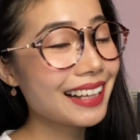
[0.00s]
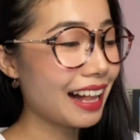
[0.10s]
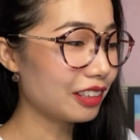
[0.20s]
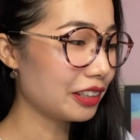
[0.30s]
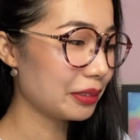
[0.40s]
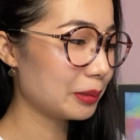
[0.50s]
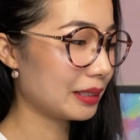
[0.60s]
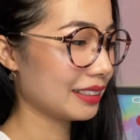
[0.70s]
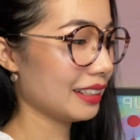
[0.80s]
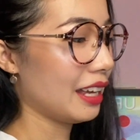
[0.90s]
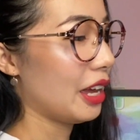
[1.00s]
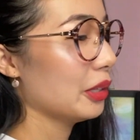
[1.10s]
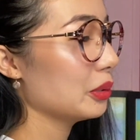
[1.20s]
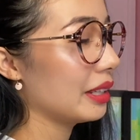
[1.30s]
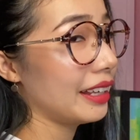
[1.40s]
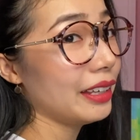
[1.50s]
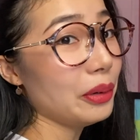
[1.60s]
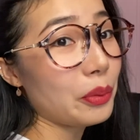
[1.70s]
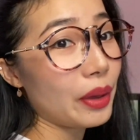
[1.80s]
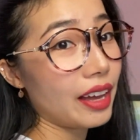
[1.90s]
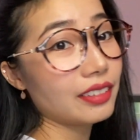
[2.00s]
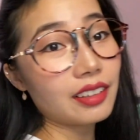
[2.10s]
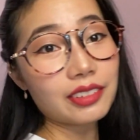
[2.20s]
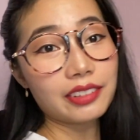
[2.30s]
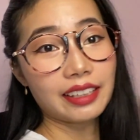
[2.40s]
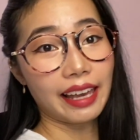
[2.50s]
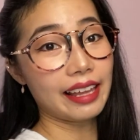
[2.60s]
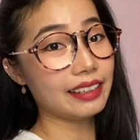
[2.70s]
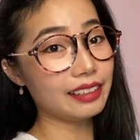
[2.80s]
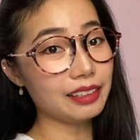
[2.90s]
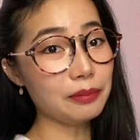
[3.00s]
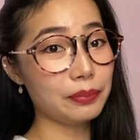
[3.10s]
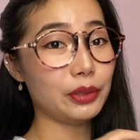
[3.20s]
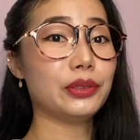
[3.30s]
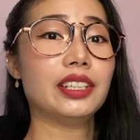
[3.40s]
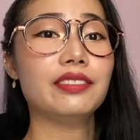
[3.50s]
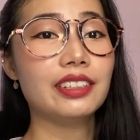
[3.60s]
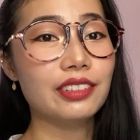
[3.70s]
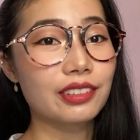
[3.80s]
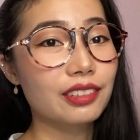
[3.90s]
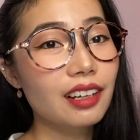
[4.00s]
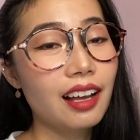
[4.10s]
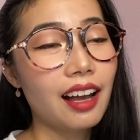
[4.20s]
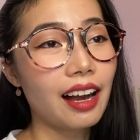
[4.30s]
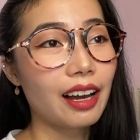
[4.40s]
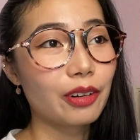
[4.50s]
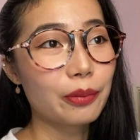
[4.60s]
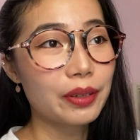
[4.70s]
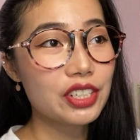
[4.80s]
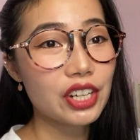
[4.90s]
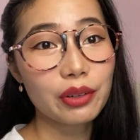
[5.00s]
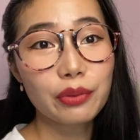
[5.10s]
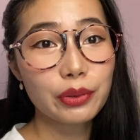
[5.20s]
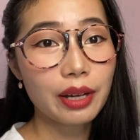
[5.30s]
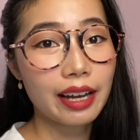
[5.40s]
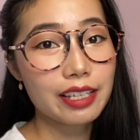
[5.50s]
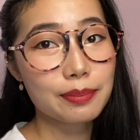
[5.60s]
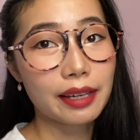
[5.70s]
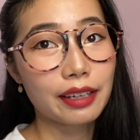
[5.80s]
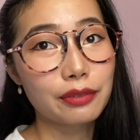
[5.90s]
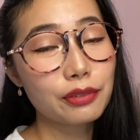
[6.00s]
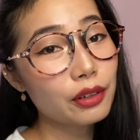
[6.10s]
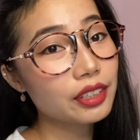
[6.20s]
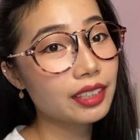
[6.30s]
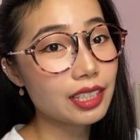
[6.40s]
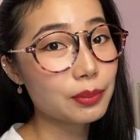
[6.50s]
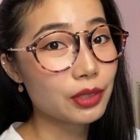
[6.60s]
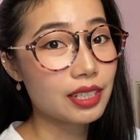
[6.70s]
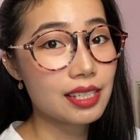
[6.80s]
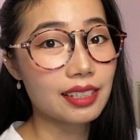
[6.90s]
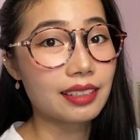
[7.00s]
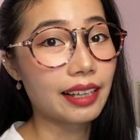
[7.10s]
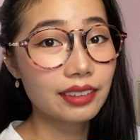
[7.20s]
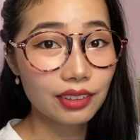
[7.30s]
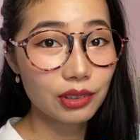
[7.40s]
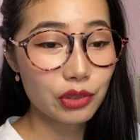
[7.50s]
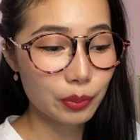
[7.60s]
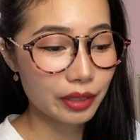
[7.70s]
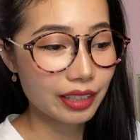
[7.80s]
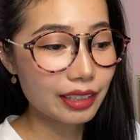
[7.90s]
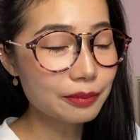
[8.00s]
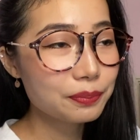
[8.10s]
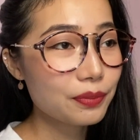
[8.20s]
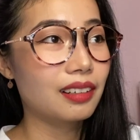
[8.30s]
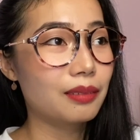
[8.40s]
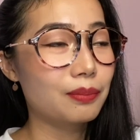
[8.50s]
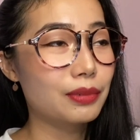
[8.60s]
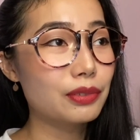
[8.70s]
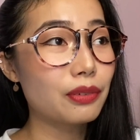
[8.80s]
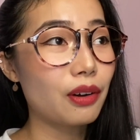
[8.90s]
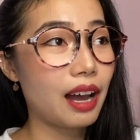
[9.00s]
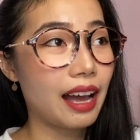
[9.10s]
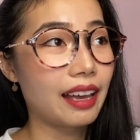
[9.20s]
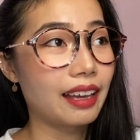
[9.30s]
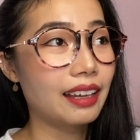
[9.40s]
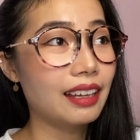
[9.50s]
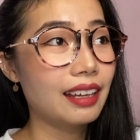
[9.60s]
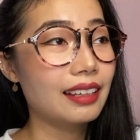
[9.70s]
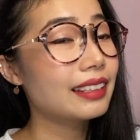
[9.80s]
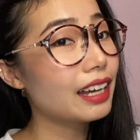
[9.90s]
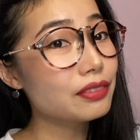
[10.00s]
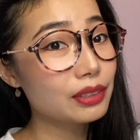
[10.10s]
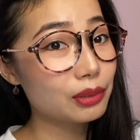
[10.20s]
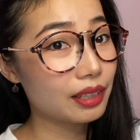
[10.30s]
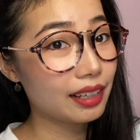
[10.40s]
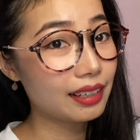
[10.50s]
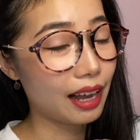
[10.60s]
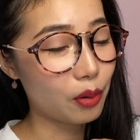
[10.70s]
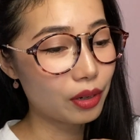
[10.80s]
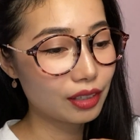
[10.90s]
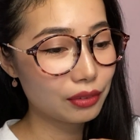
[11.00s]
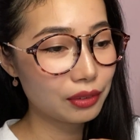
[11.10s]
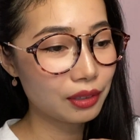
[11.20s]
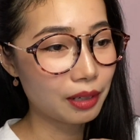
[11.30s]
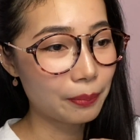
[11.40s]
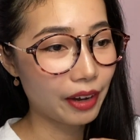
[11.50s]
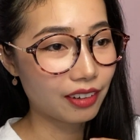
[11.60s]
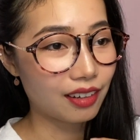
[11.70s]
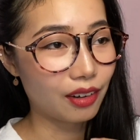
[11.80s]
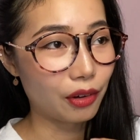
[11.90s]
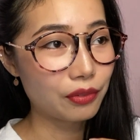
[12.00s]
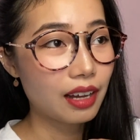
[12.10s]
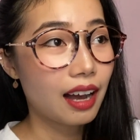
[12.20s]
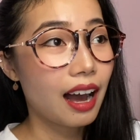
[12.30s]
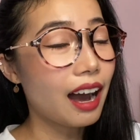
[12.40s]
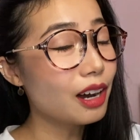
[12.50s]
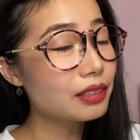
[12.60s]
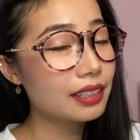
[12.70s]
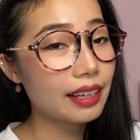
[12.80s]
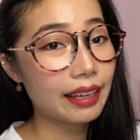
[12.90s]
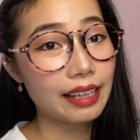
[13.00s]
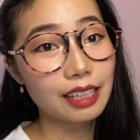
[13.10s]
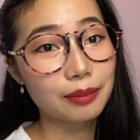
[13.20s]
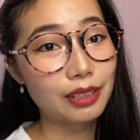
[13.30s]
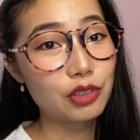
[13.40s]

Hello everyone. Today we are not doing any beauty video. I will be sharing with you guys my 4-year experience in NTU EEE. Before I dive into that, I will give you a background of how did I end up in